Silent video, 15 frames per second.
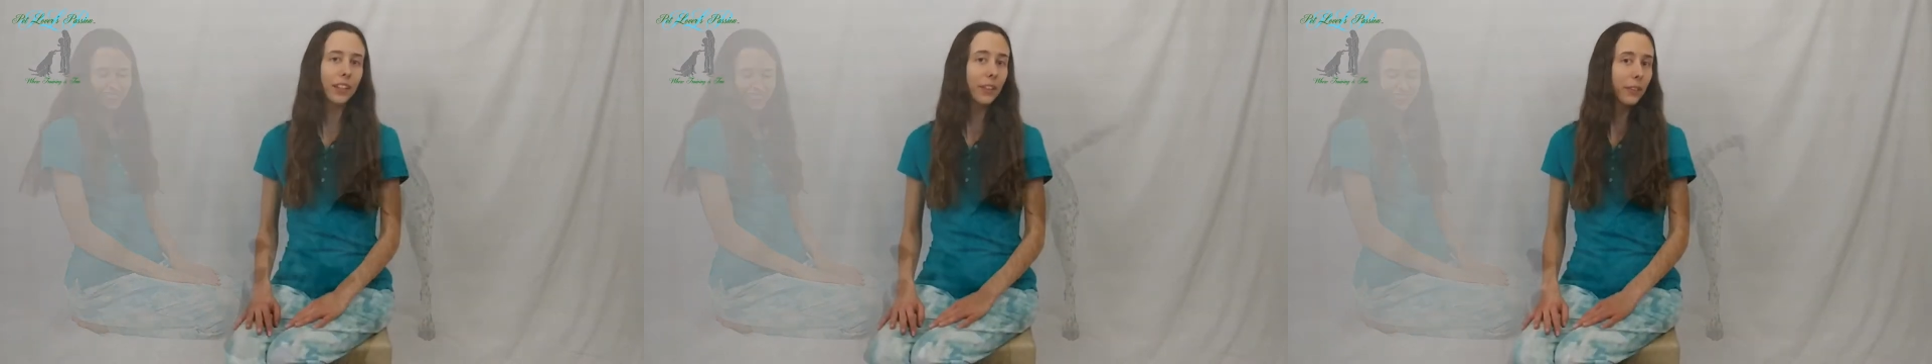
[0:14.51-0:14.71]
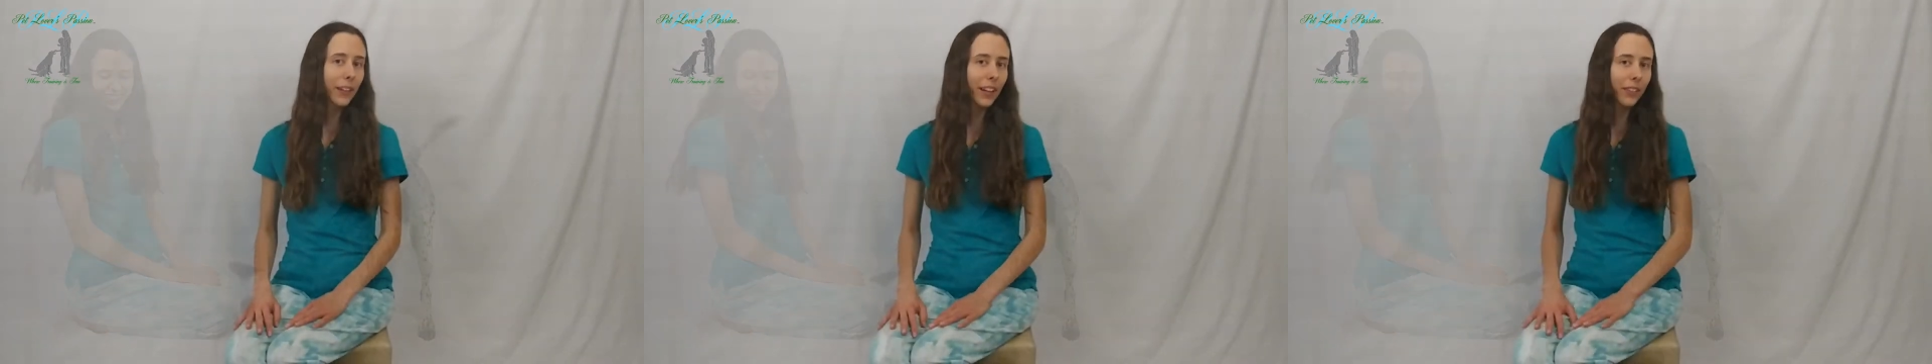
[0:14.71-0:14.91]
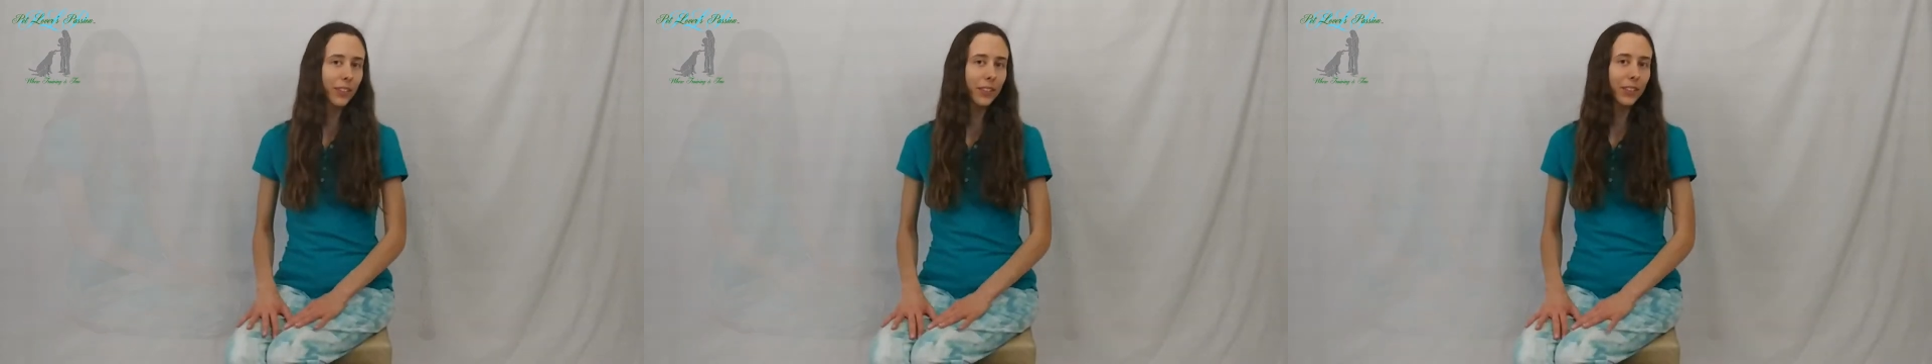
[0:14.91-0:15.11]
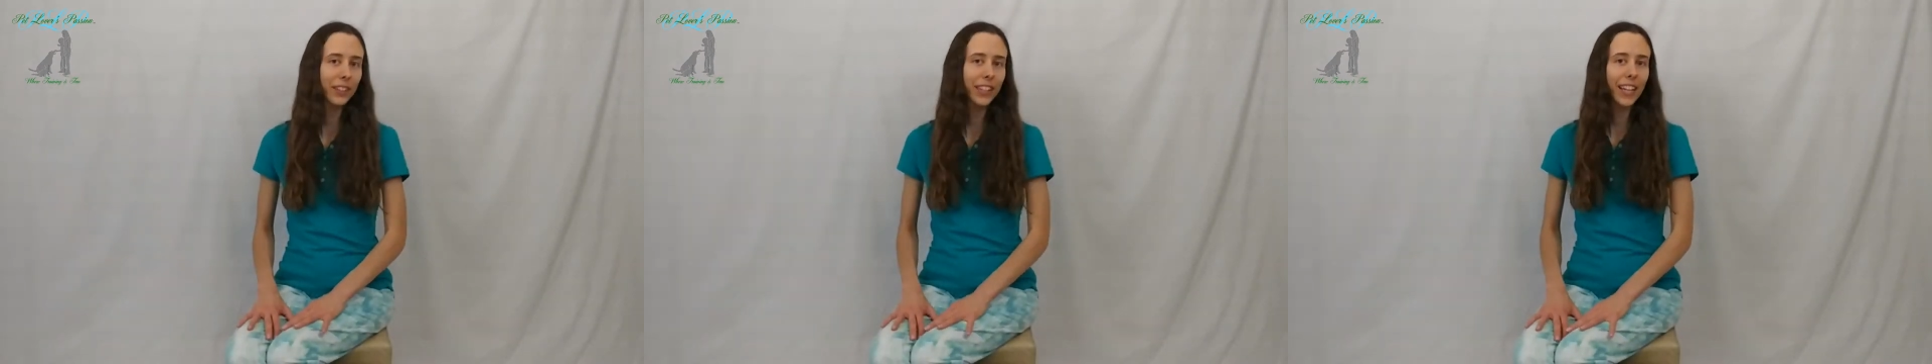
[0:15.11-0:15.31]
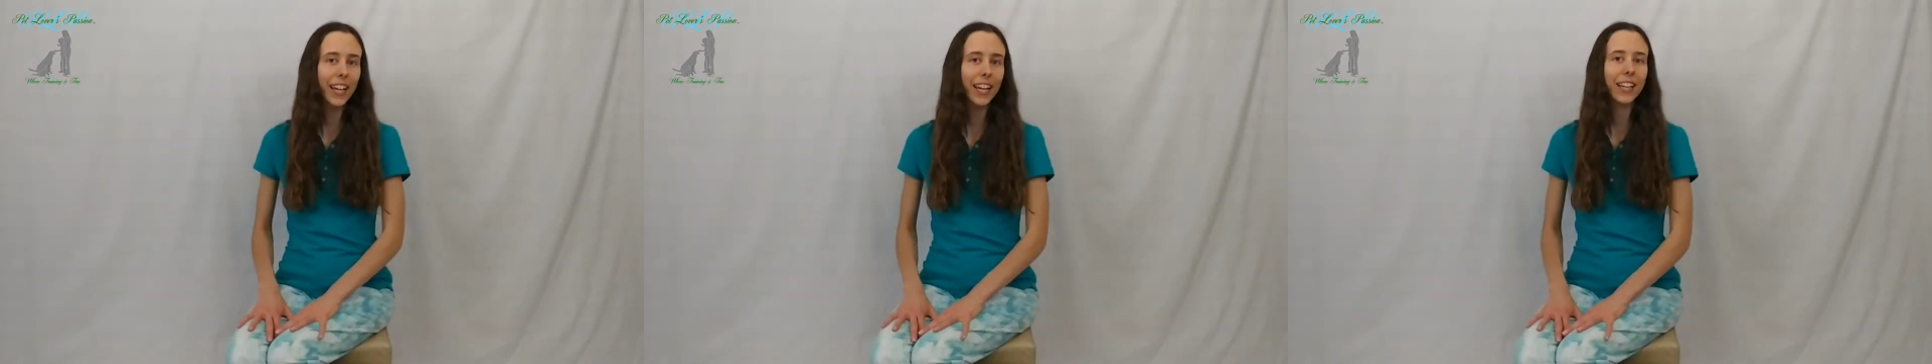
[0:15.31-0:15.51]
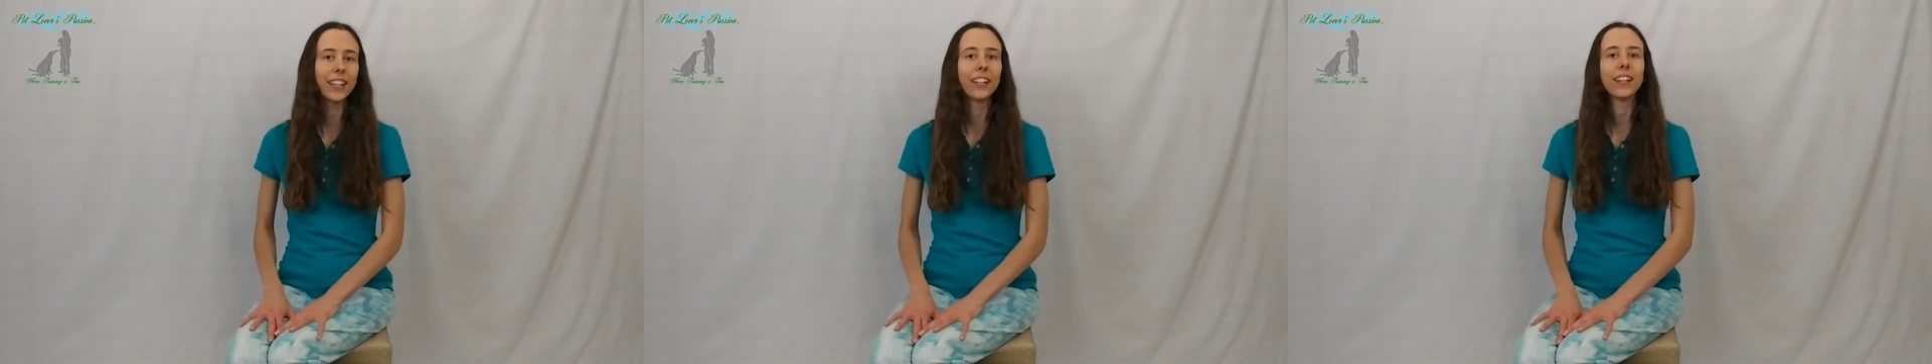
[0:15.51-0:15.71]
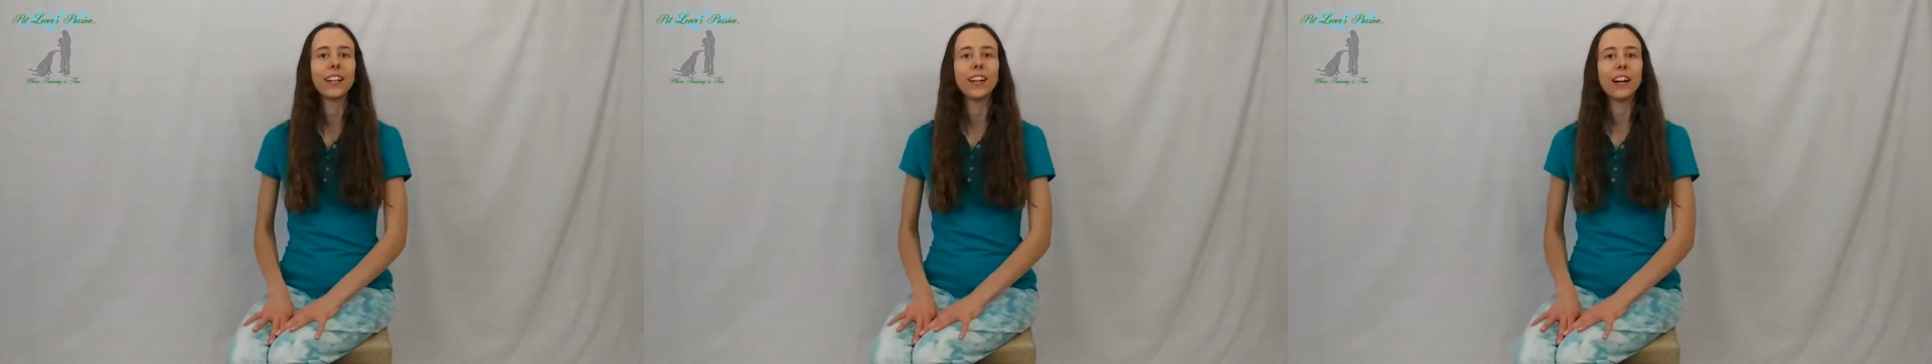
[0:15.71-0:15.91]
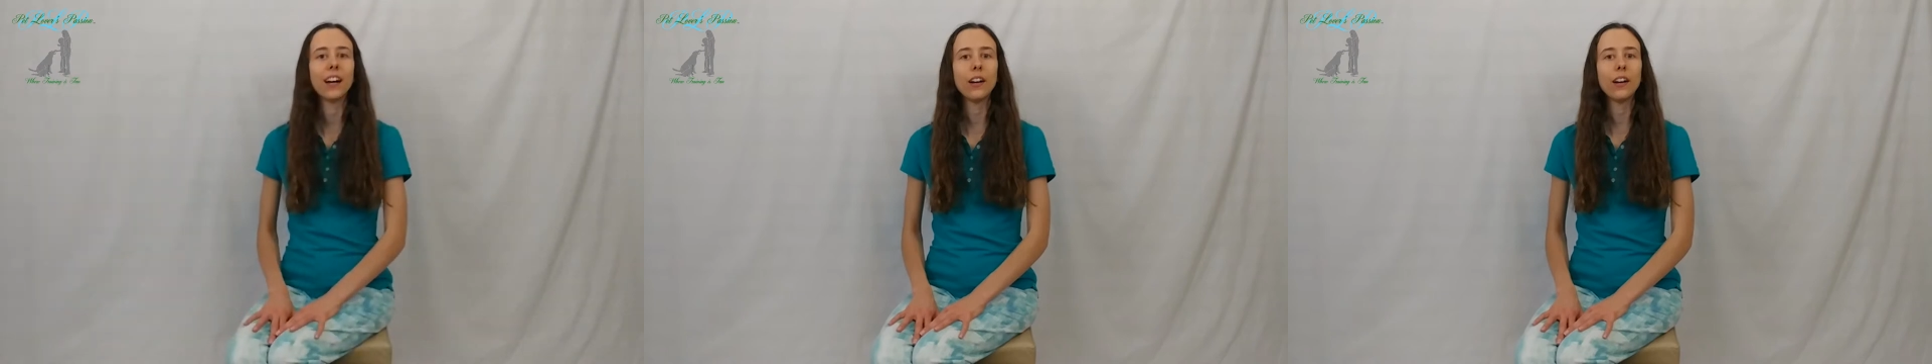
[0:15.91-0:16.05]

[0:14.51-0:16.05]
stick around till the end,